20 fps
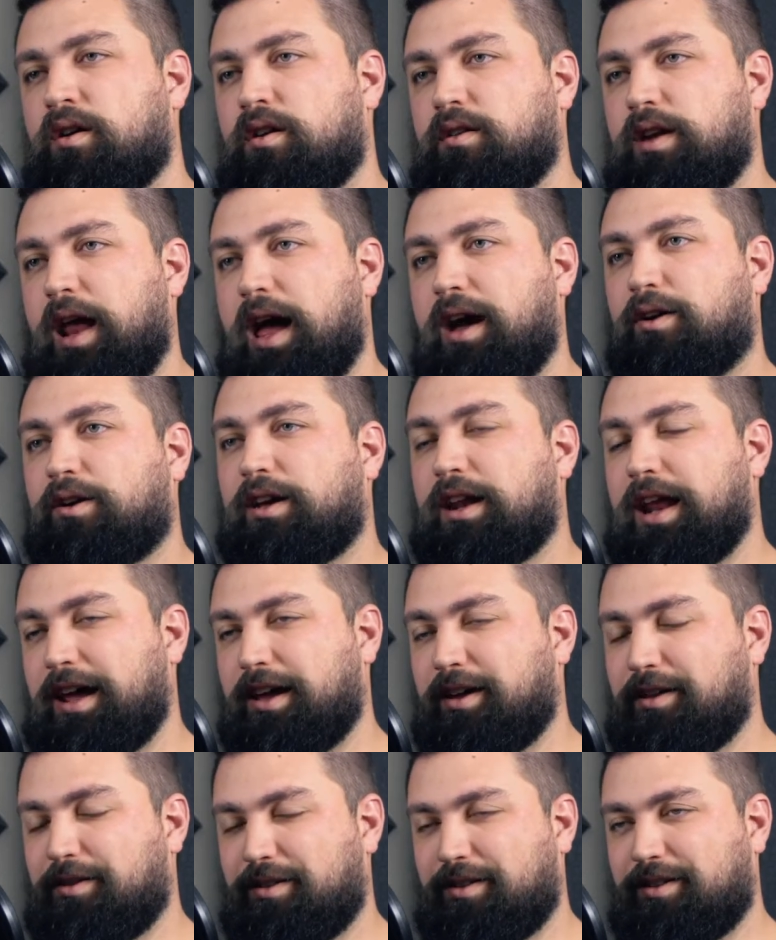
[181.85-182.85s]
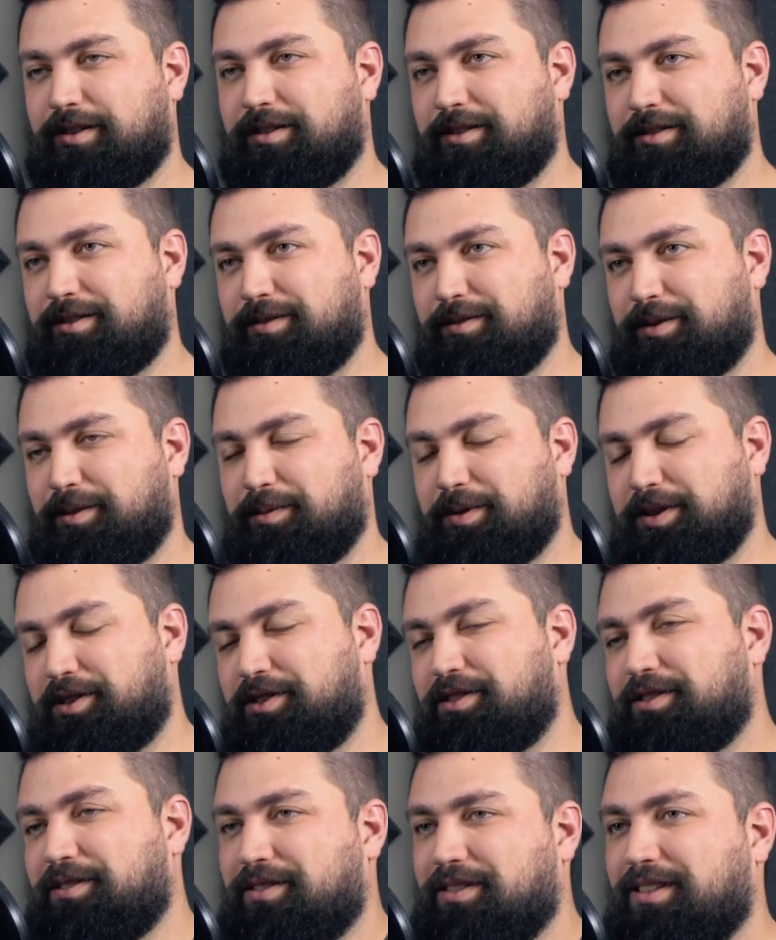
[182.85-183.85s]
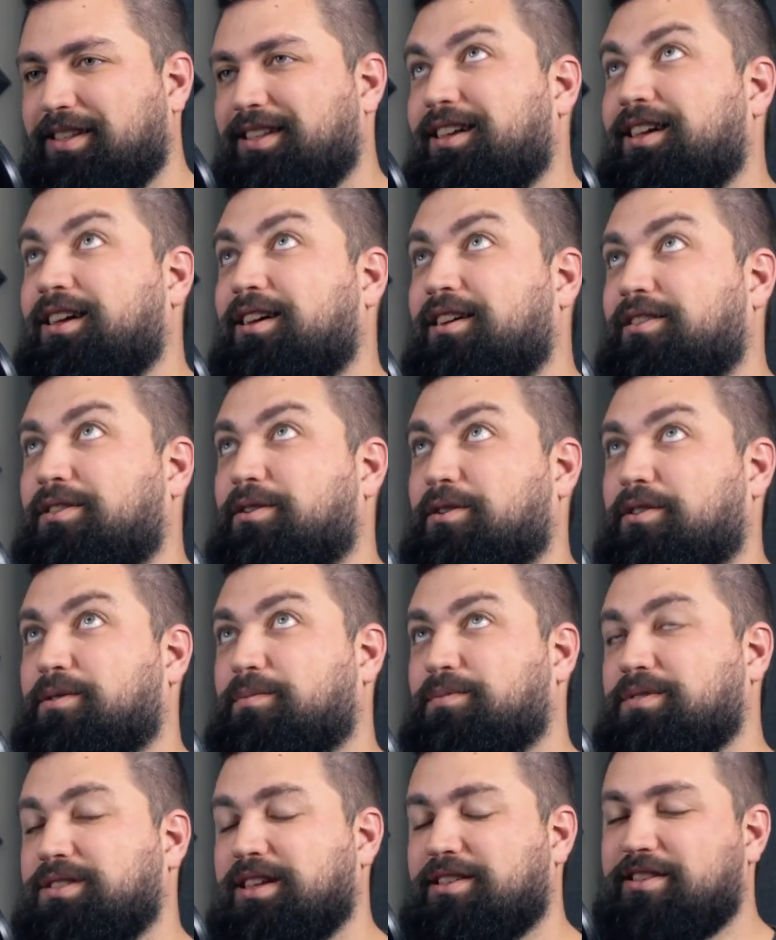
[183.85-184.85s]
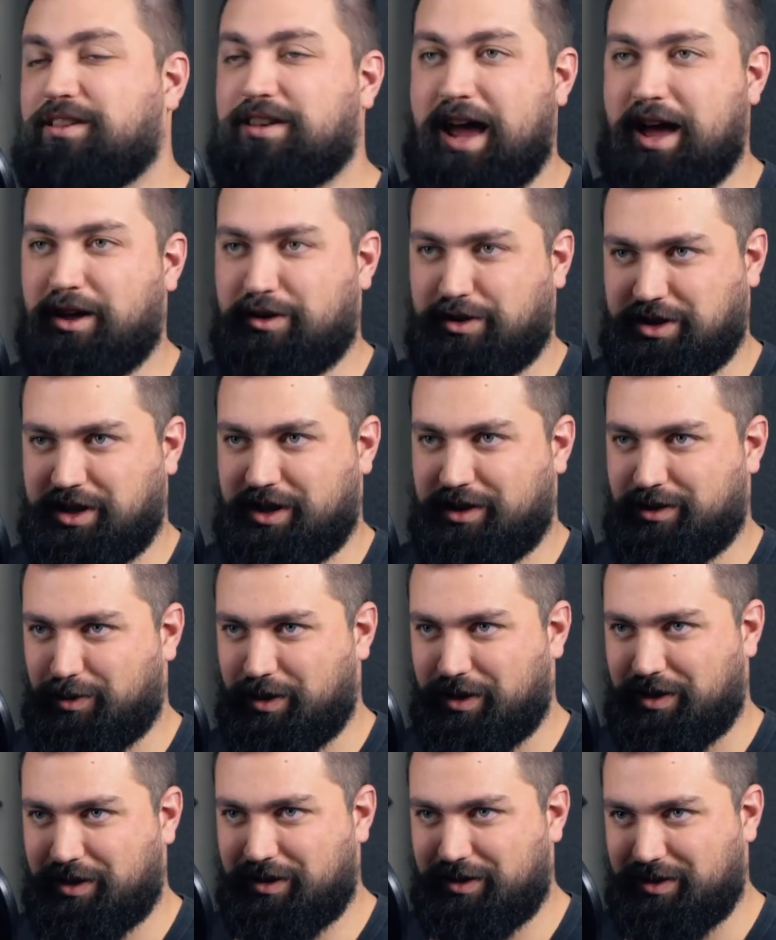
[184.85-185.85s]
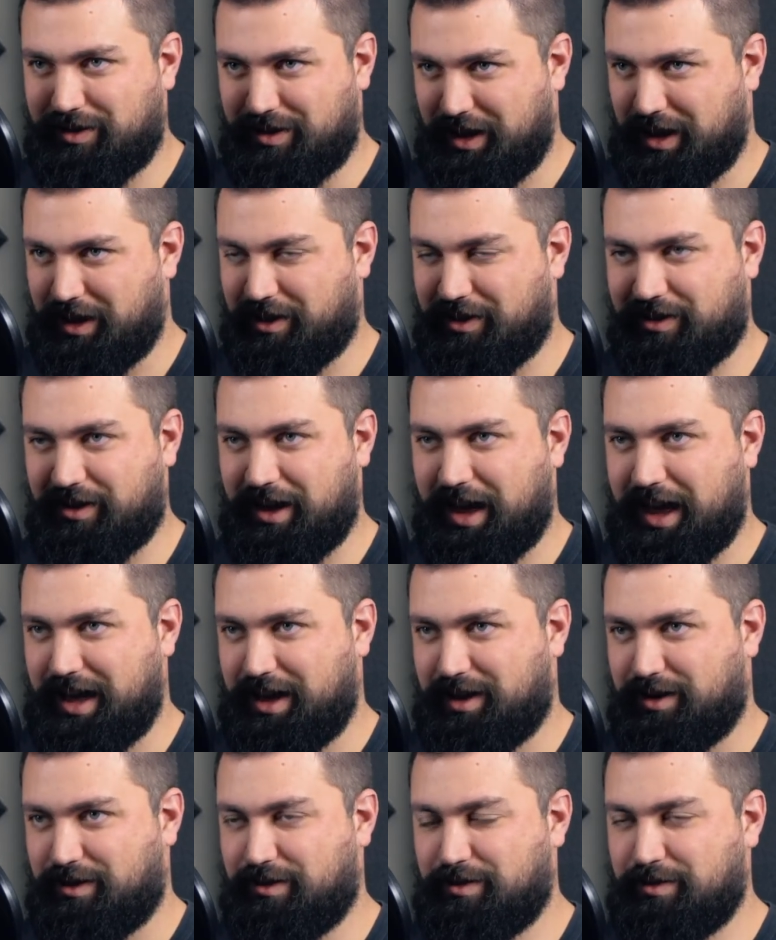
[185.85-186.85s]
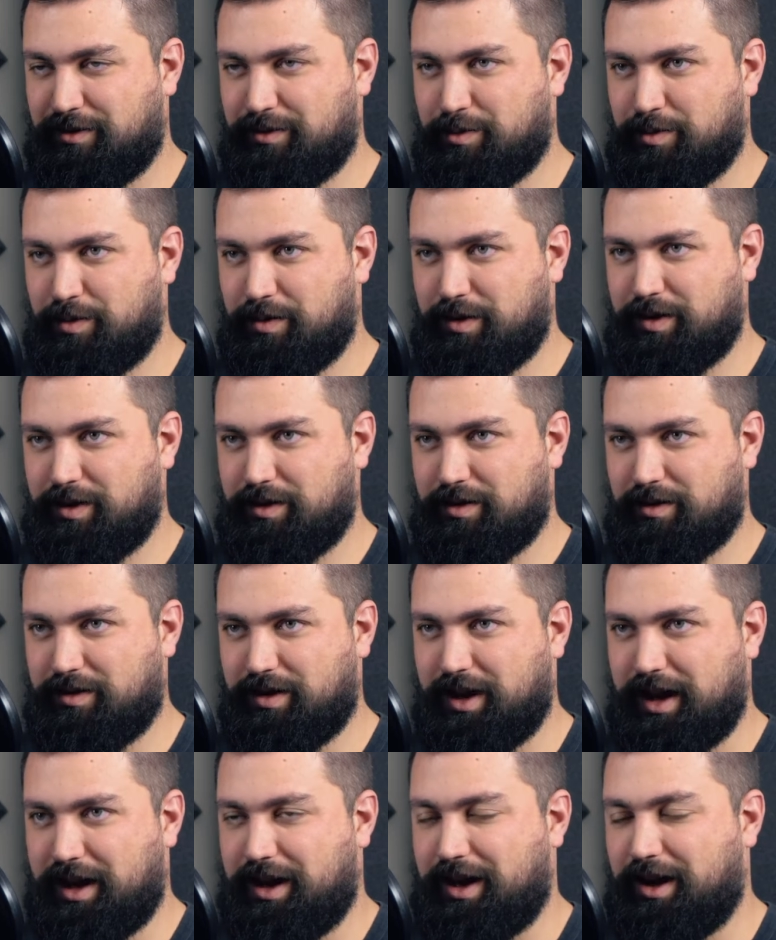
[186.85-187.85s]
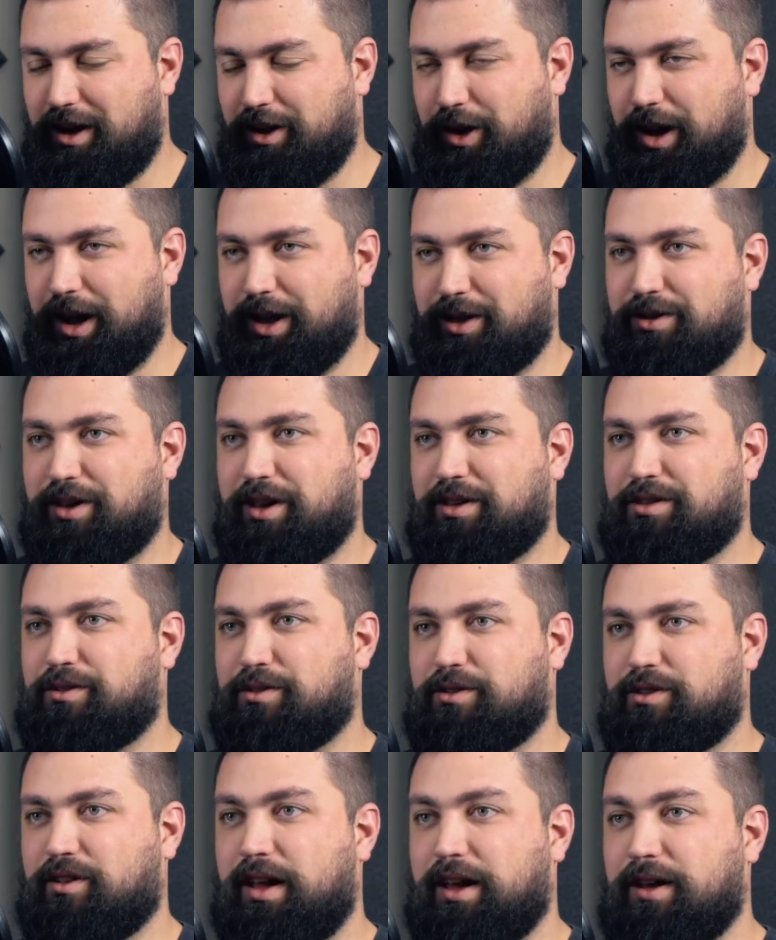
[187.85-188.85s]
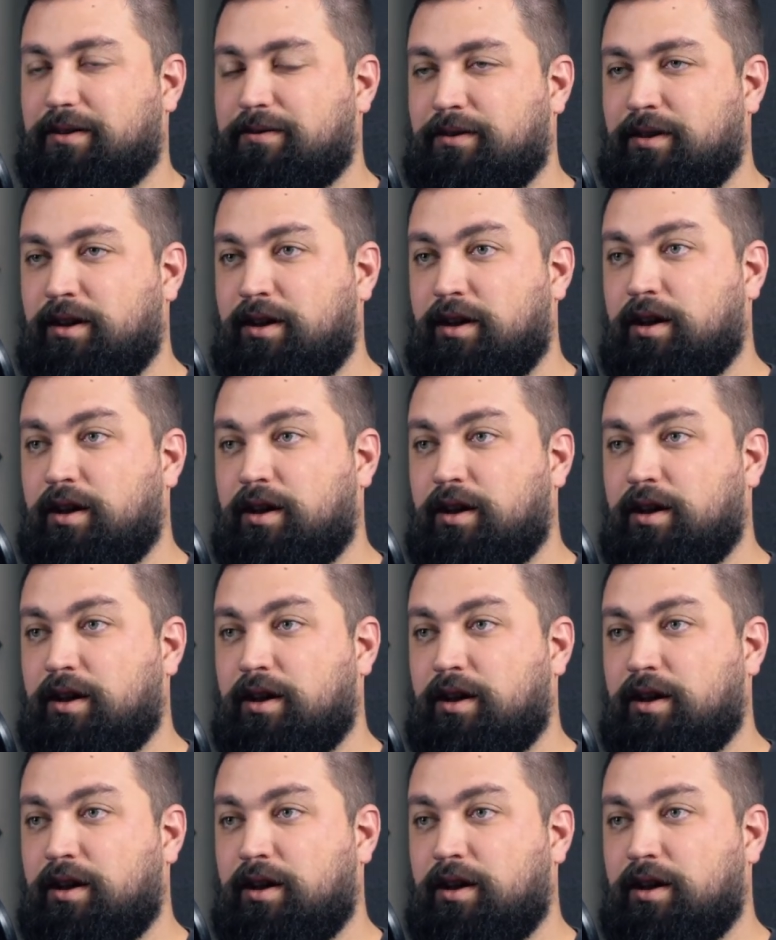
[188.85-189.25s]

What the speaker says: Now, let me there's some disanalogies with this and our ancestors' life.